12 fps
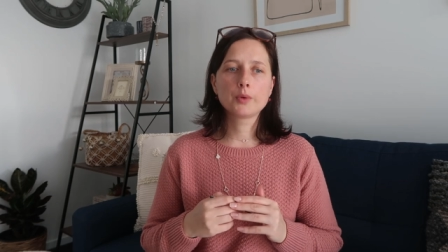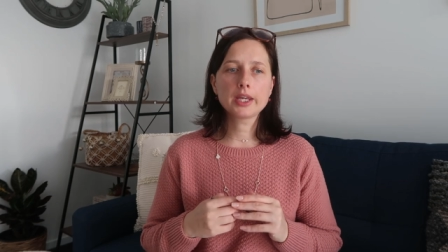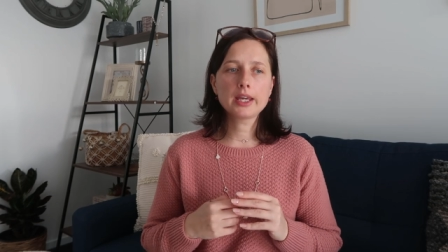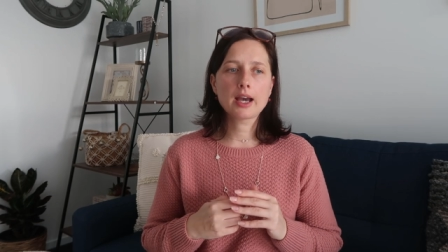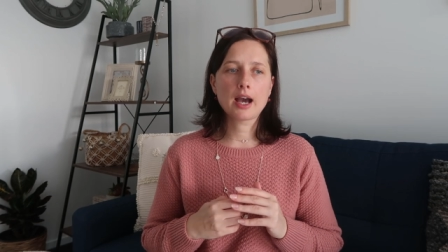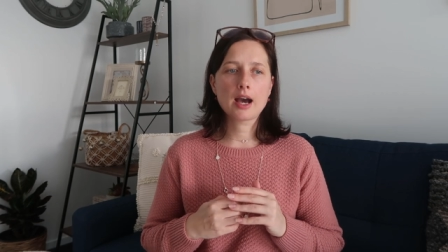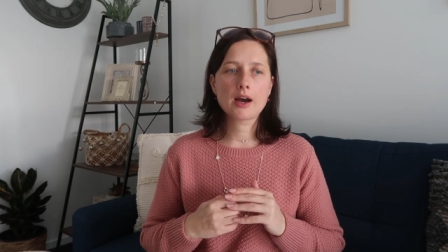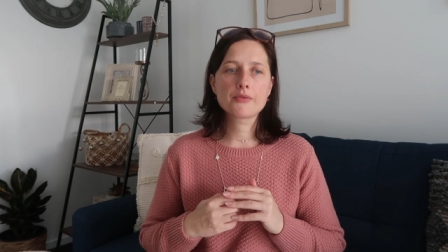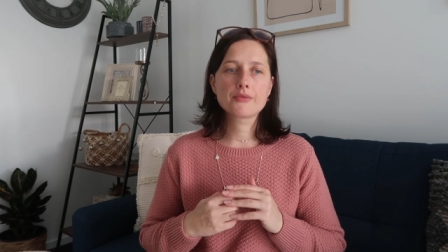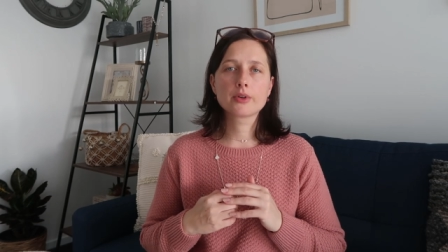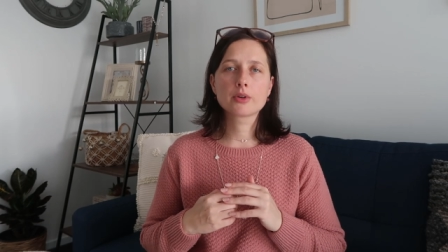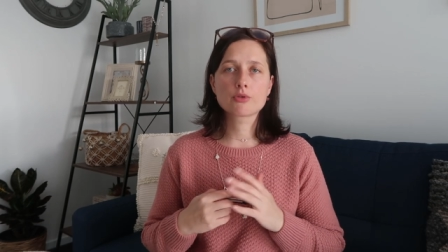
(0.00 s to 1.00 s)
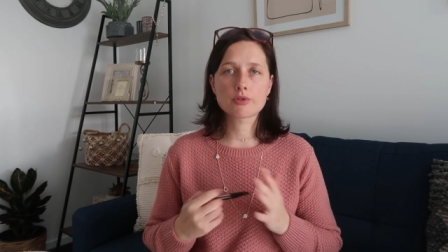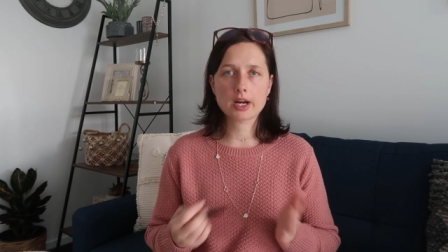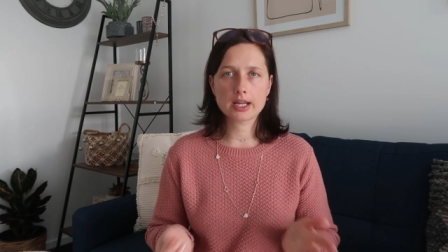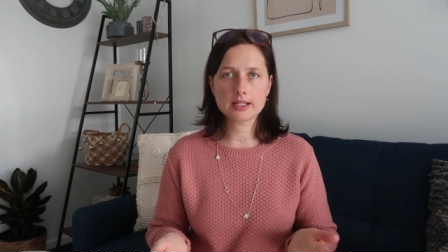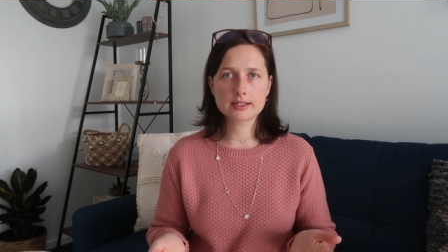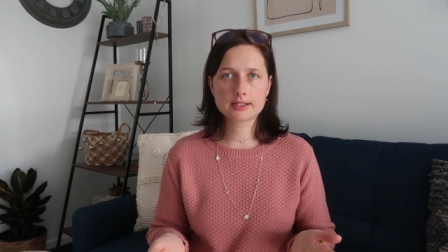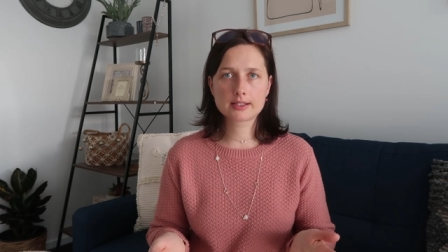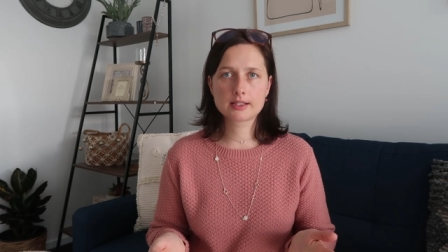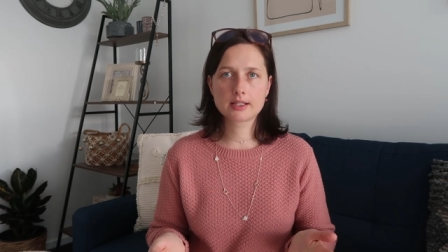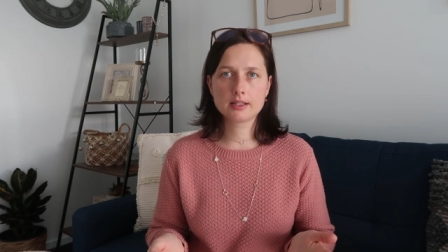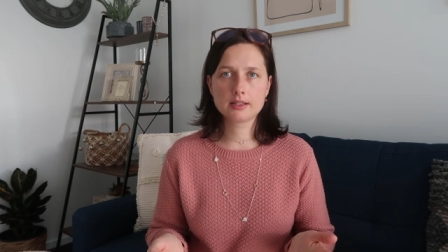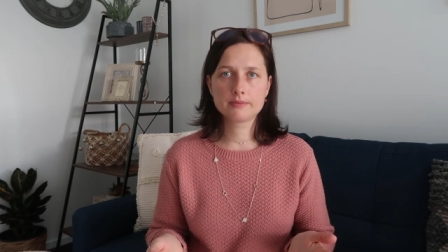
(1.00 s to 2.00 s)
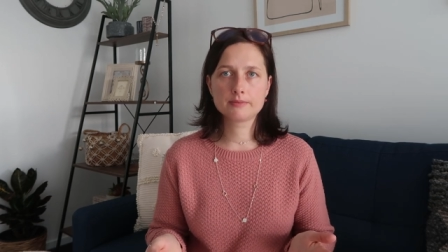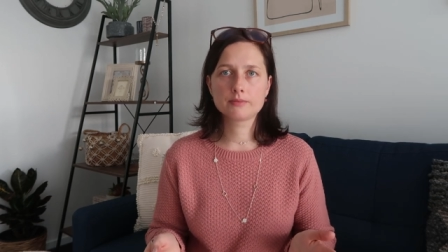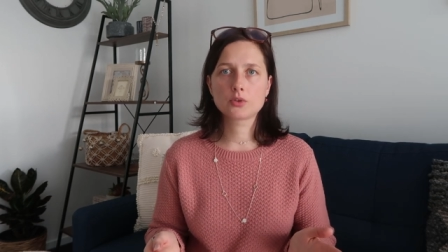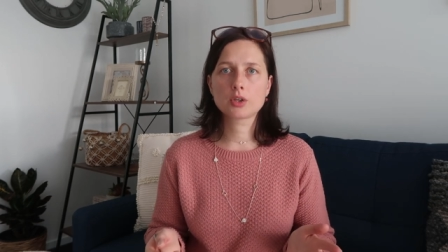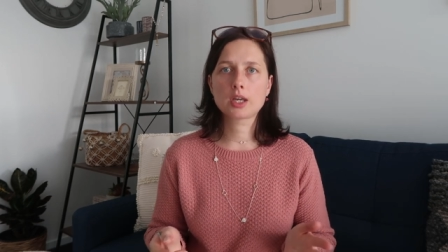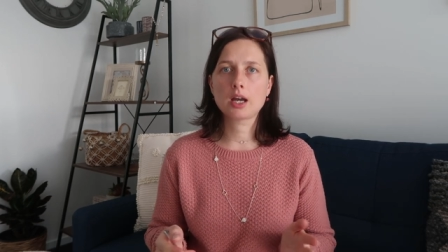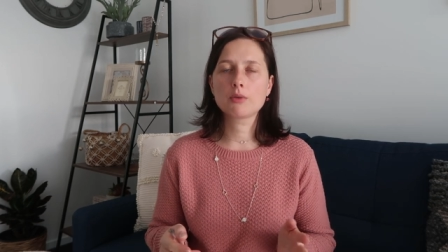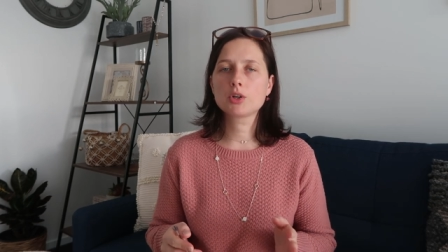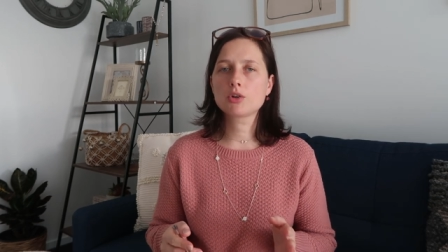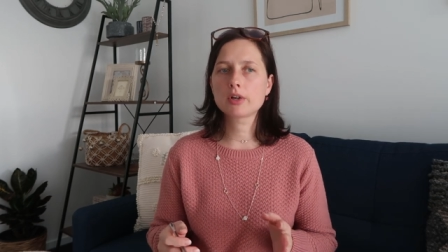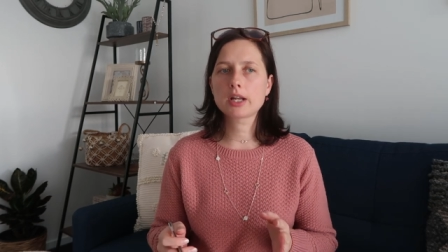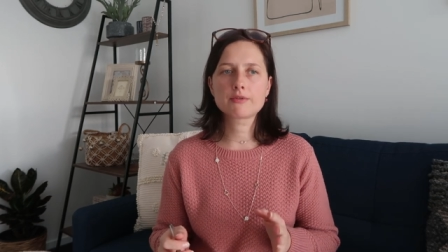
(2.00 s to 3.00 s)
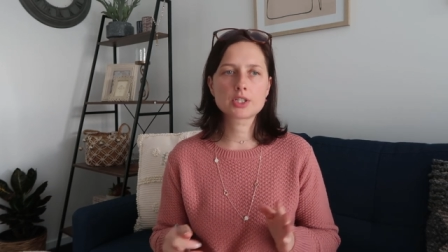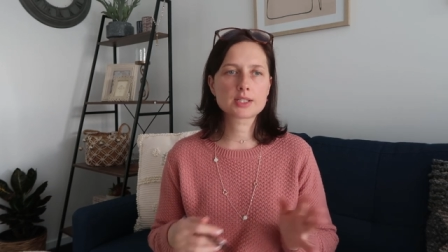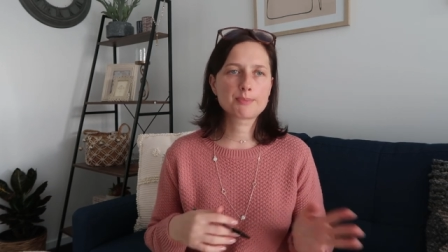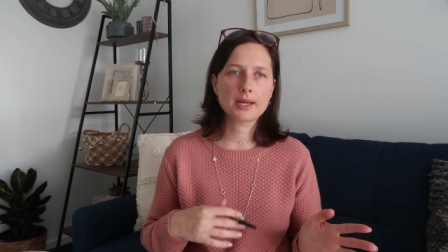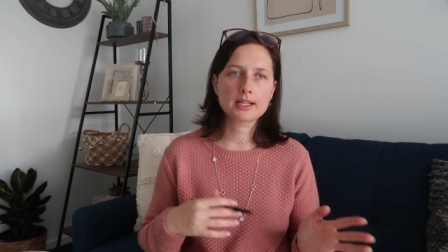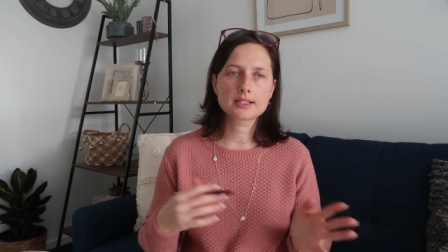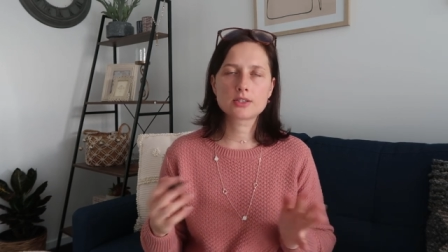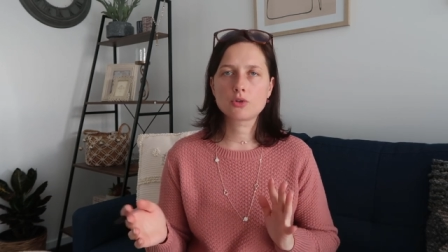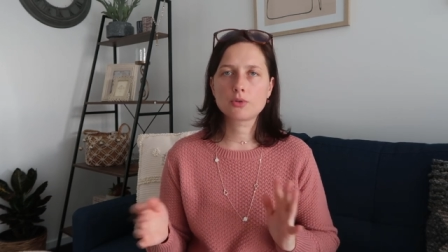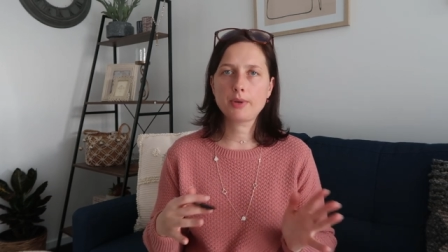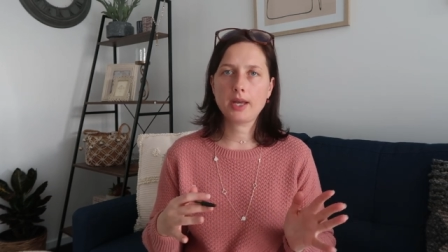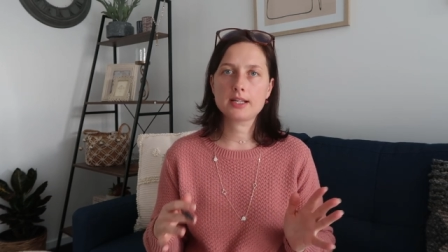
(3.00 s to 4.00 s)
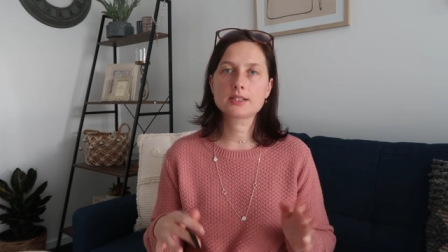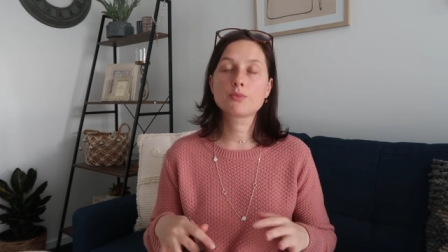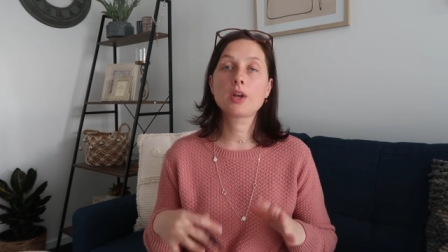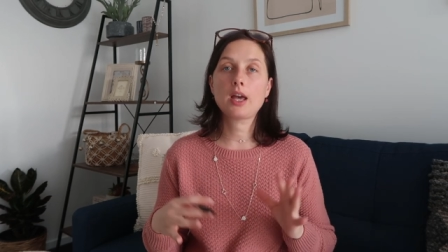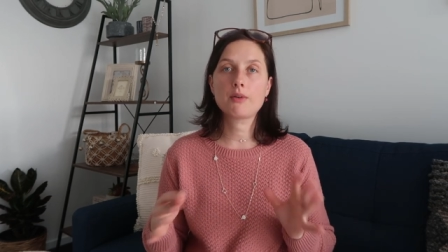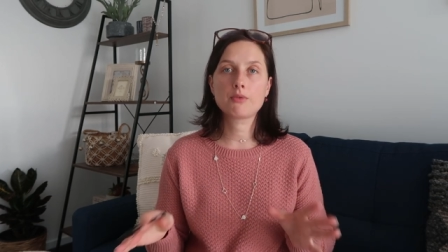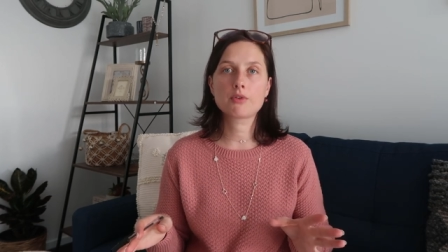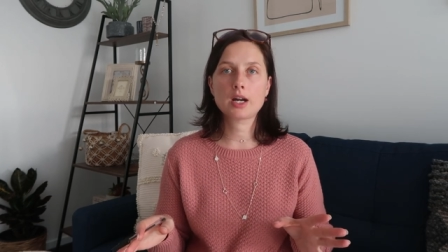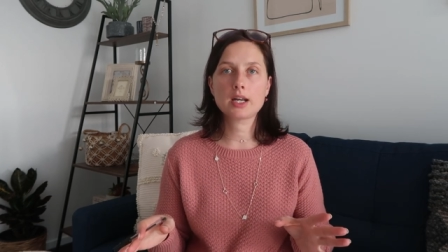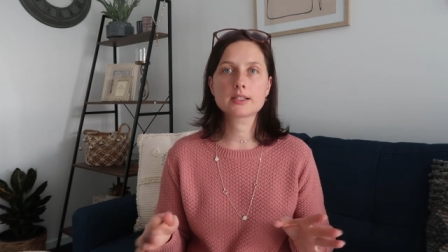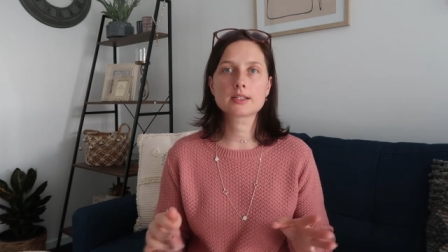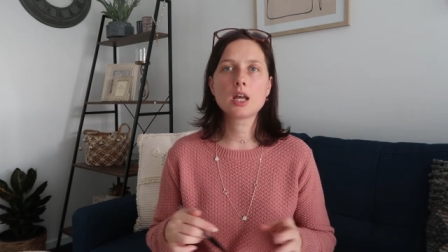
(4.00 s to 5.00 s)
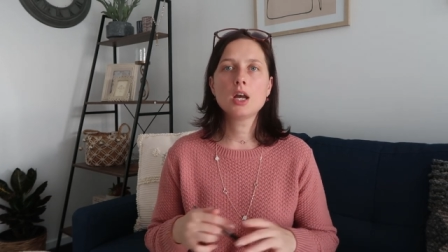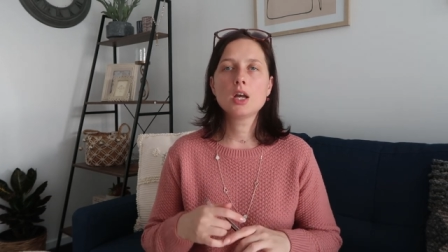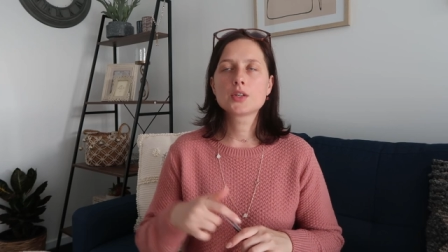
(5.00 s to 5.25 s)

we have grades, Okay, we don't have just pass, not pass, we have grades.